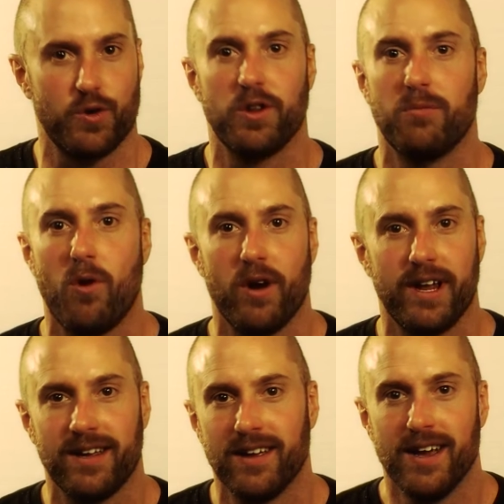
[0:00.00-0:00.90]
2 in the
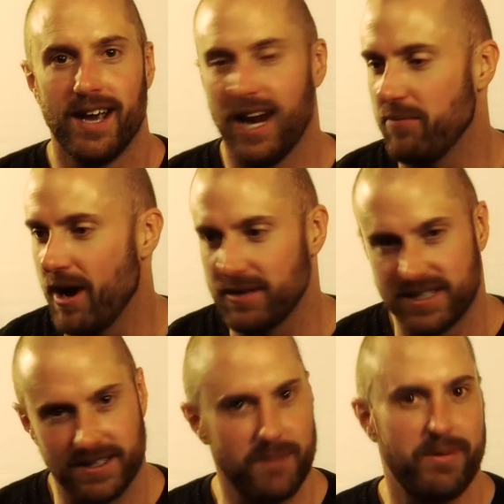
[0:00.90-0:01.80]
morning, and I'd probably
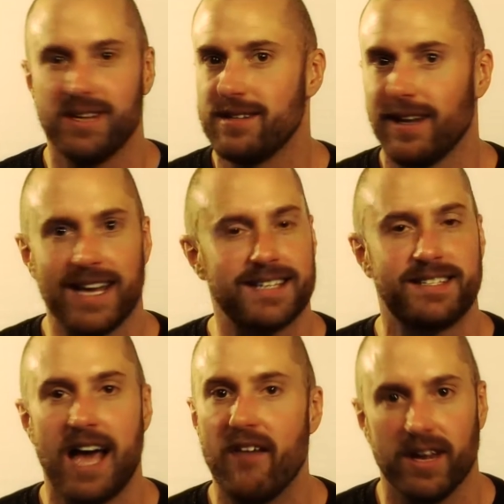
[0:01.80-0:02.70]
sleep in until like
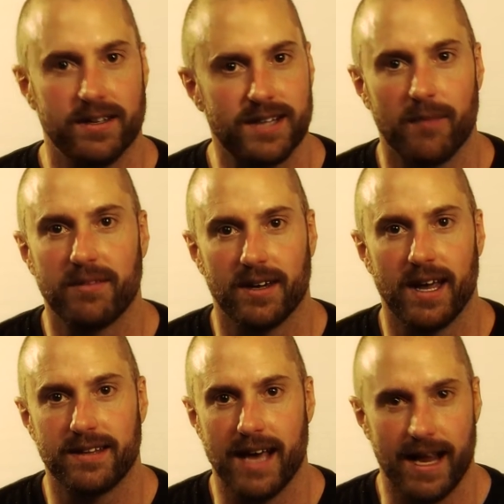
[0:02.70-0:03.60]
7, something
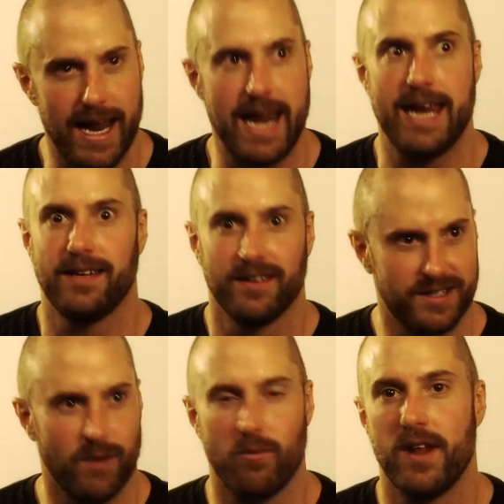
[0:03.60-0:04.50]
like that, 8,
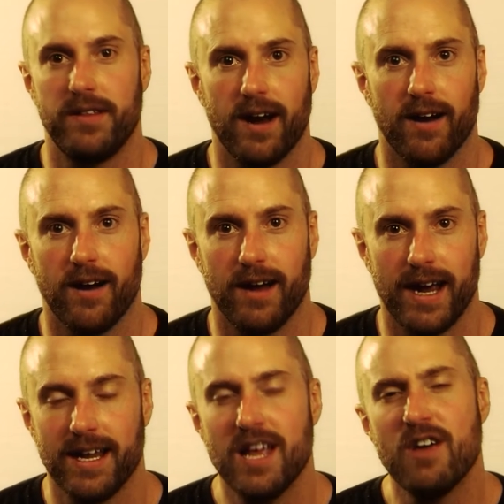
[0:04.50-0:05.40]
somewhere in there, all
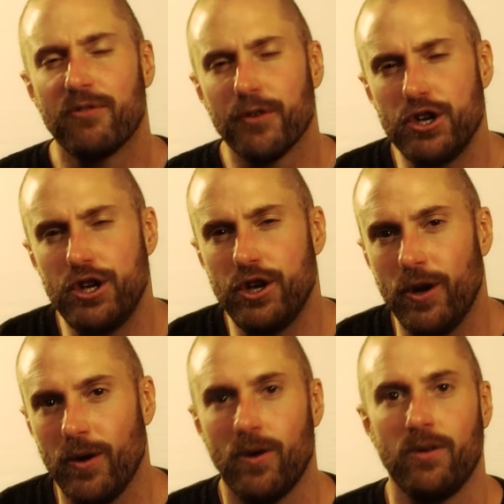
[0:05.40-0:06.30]
right? For
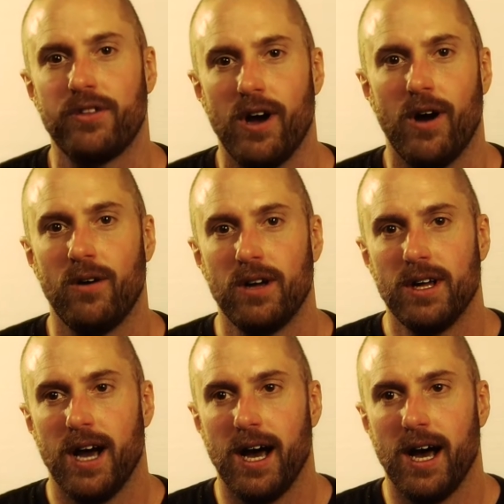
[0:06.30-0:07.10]
you, though,